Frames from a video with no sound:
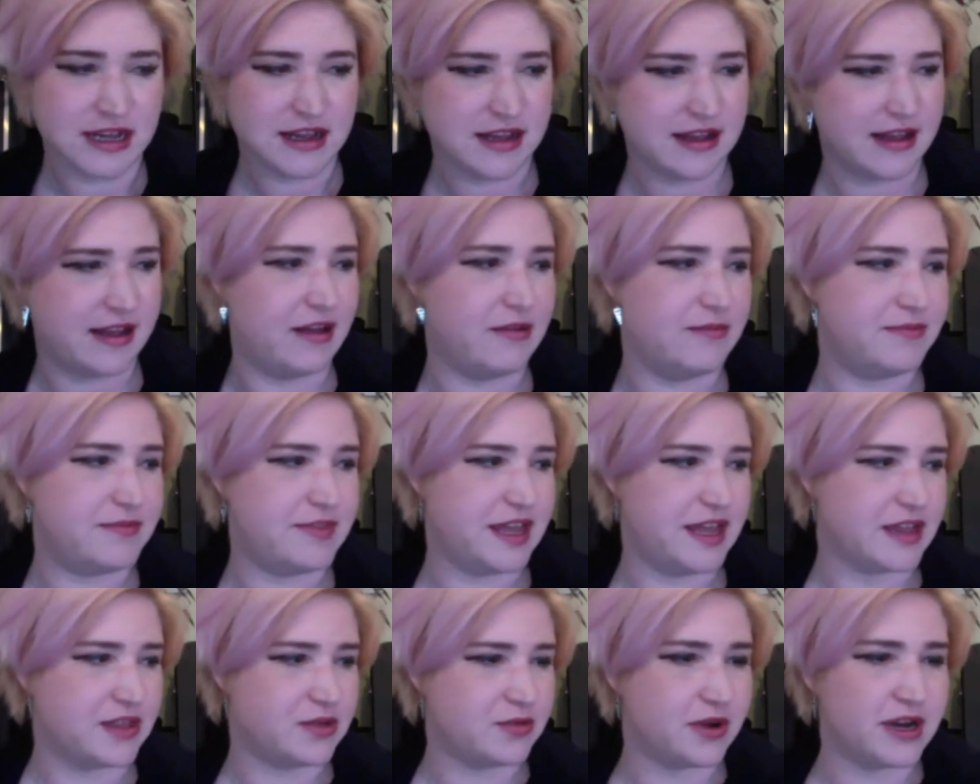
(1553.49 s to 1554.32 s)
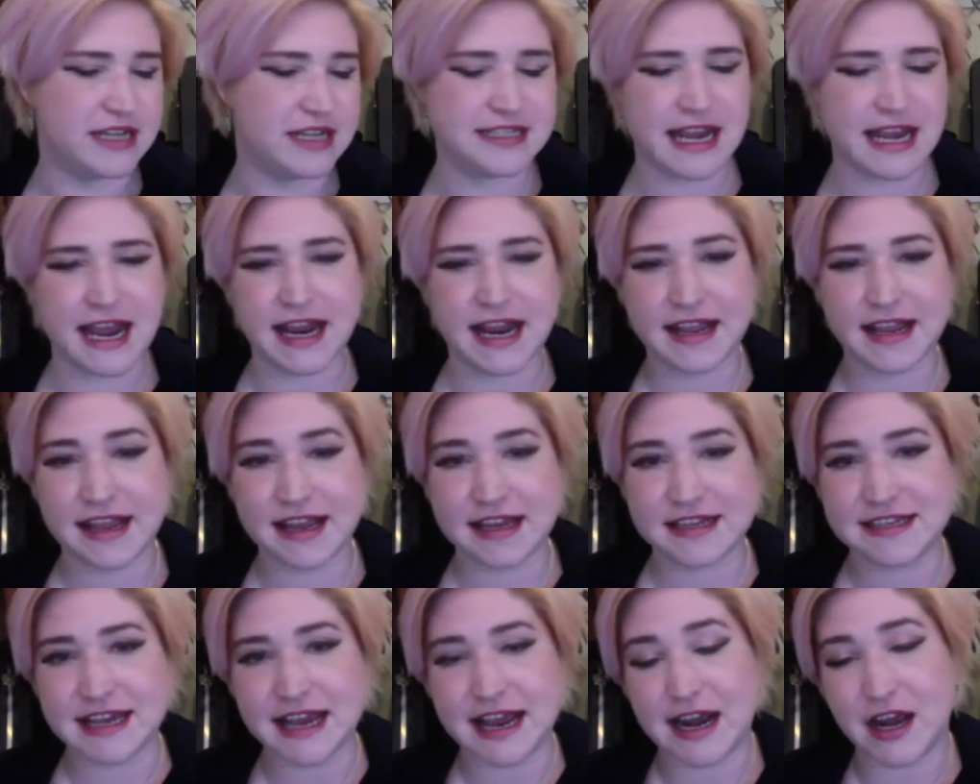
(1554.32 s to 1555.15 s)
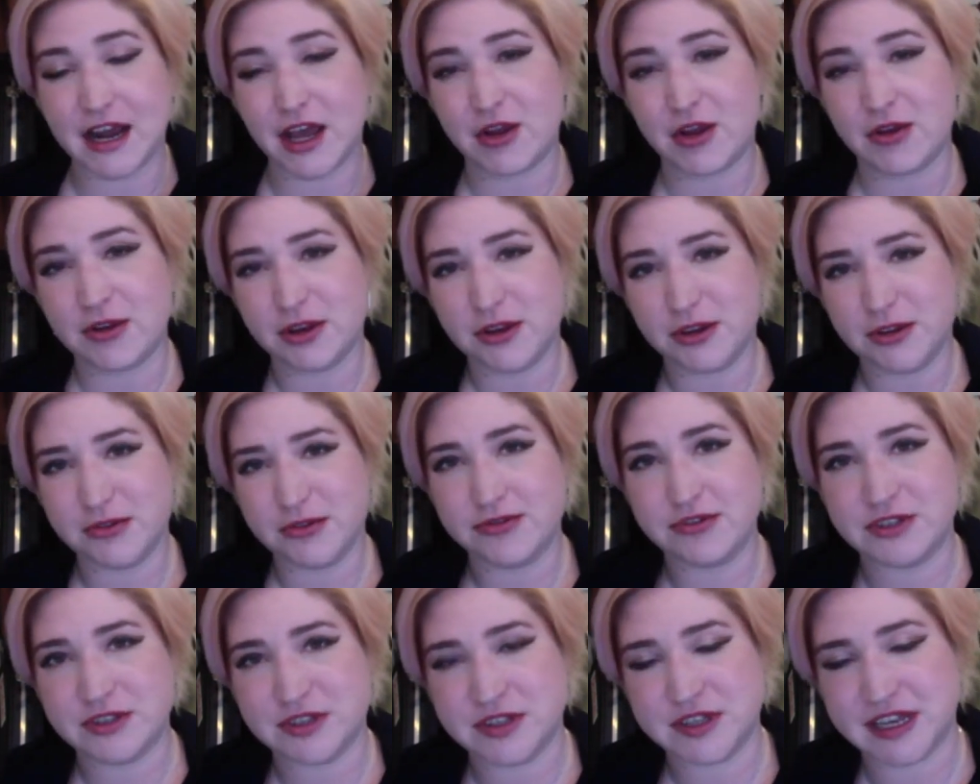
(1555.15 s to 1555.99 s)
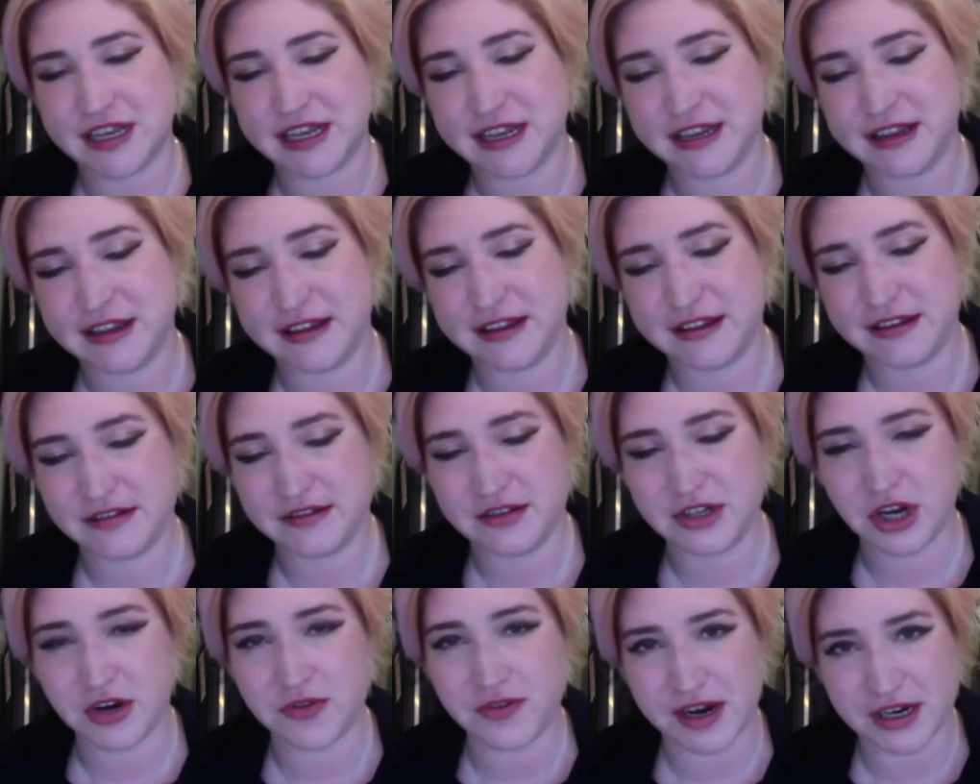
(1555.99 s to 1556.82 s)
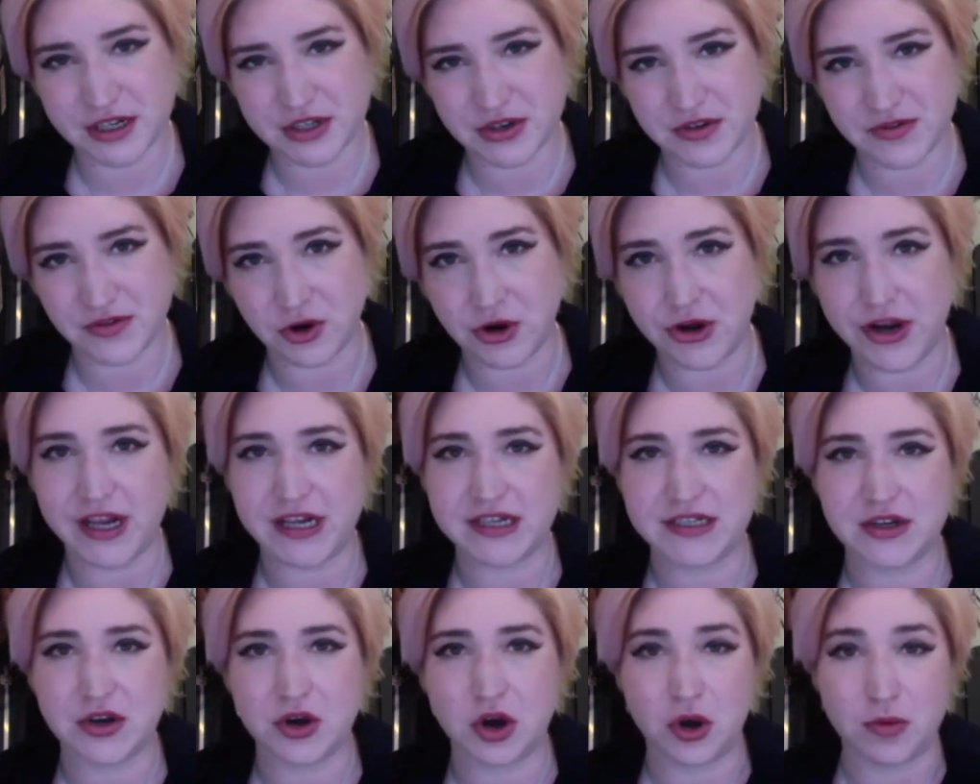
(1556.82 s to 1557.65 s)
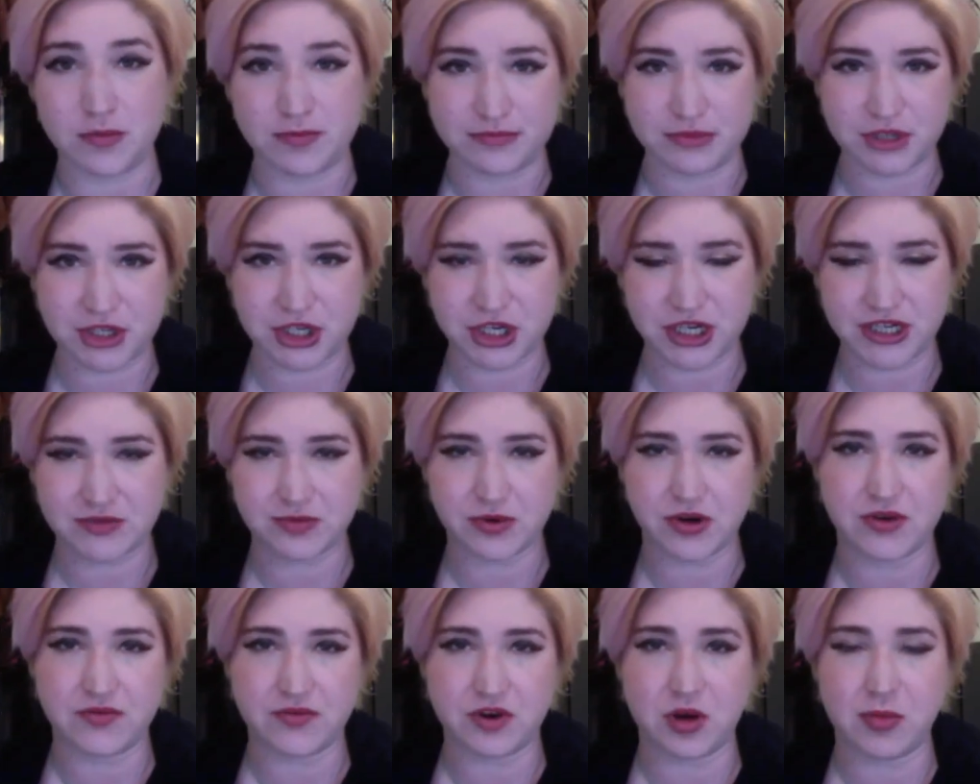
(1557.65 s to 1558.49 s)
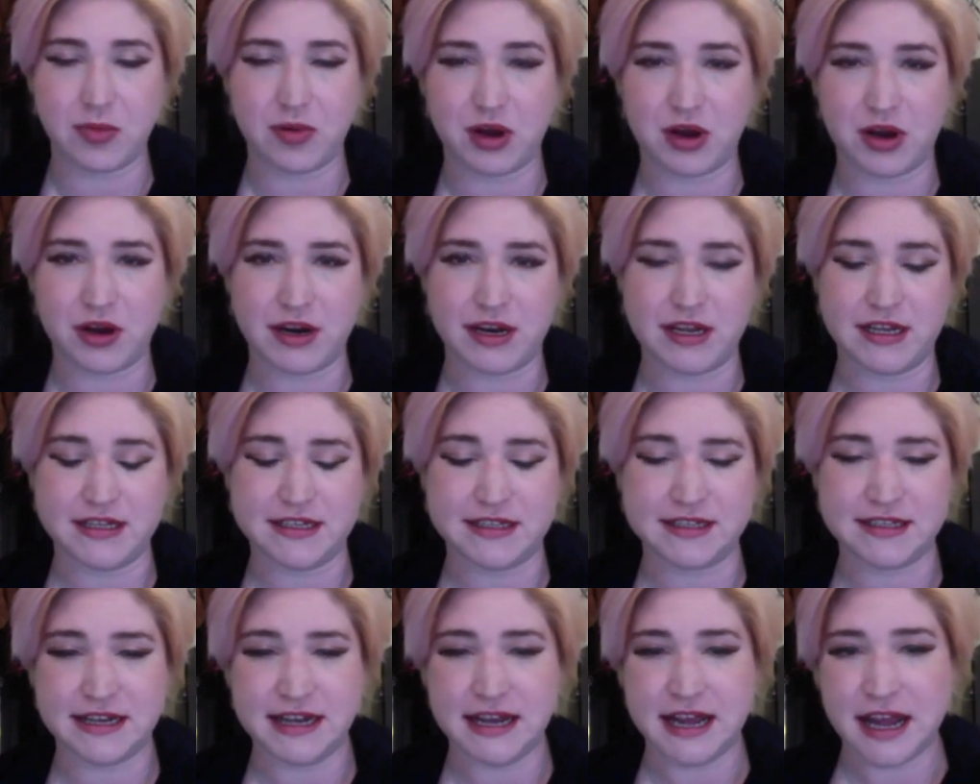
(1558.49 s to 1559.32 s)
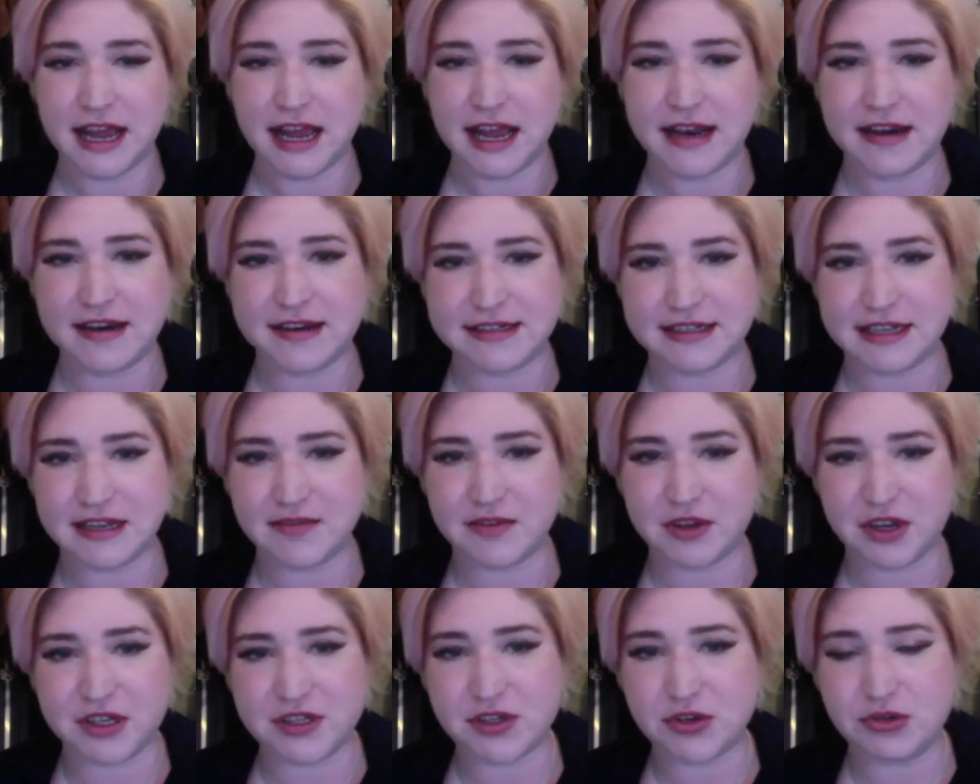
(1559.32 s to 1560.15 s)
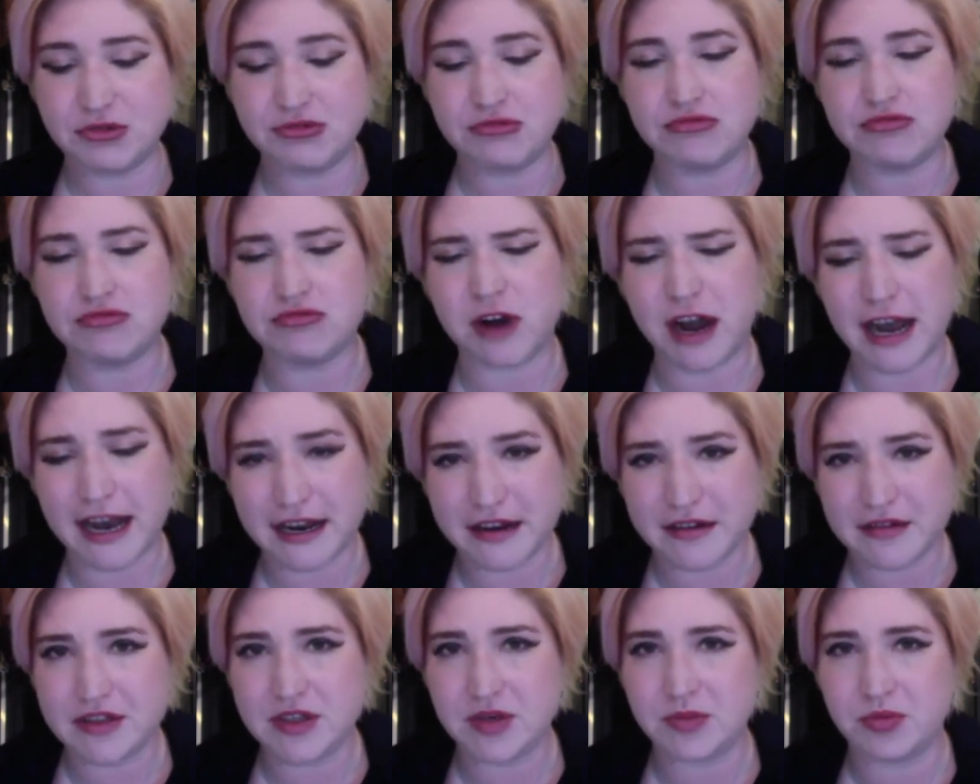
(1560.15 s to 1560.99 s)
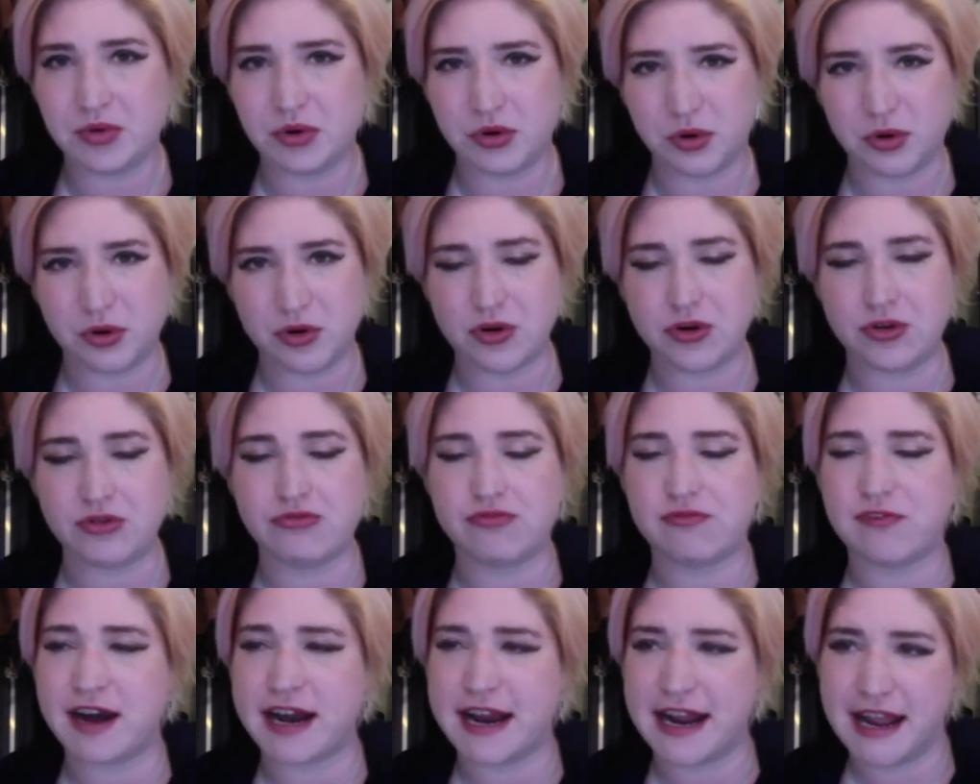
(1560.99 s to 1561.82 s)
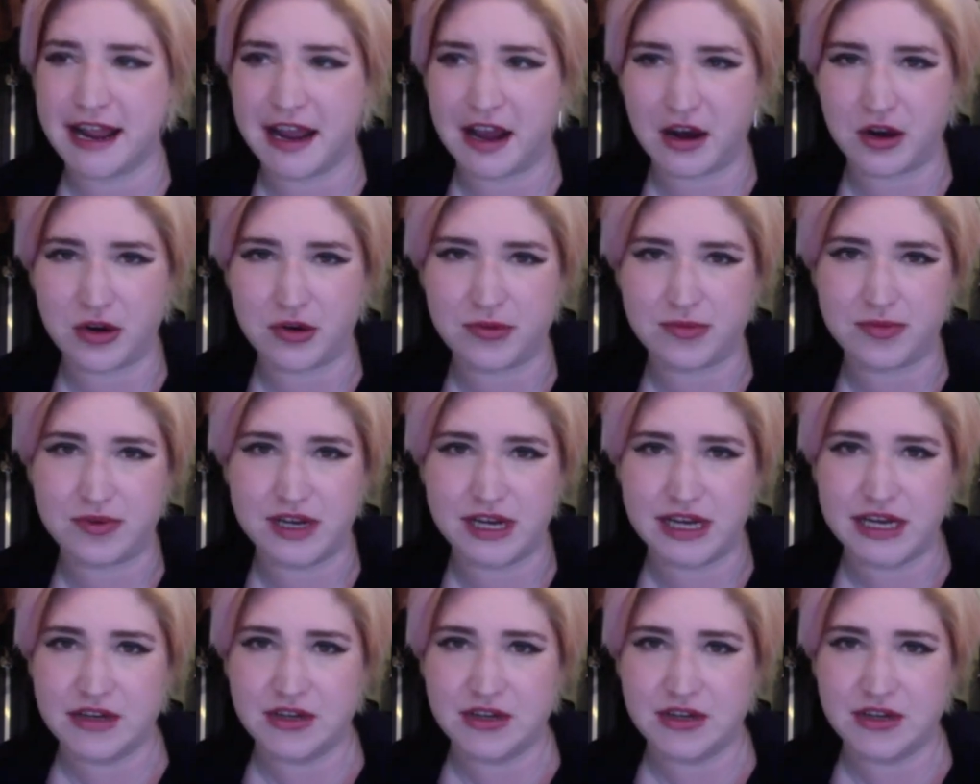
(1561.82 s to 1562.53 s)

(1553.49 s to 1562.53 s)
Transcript: The other one is Anne Cantello, who's the director of Onyx Comms. She's one of our partners and is giving us great support, great help.